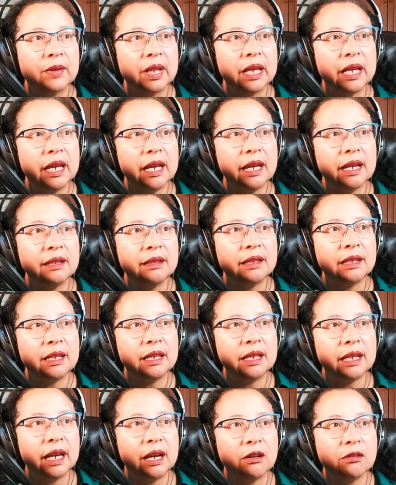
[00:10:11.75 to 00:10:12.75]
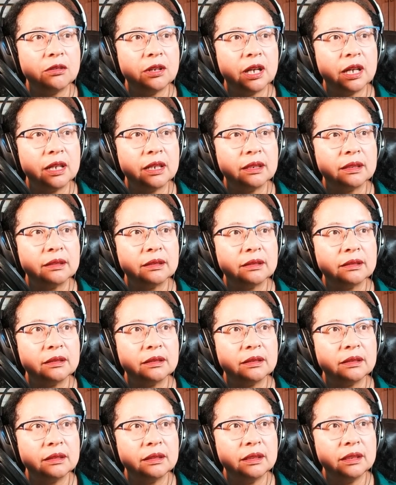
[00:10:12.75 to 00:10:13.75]
and the era,
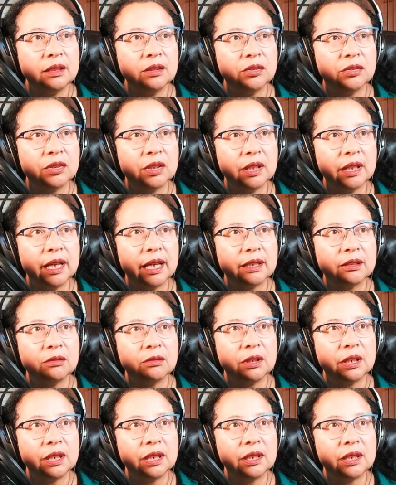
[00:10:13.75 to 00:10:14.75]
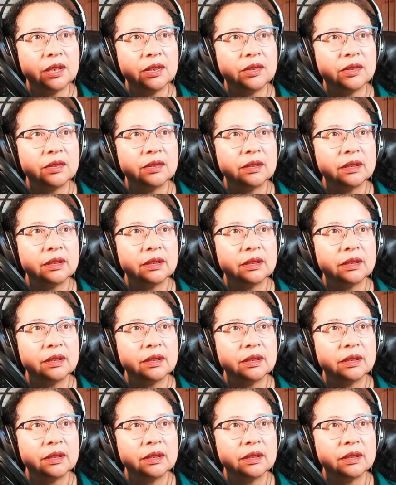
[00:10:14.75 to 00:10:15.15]
you select what it is.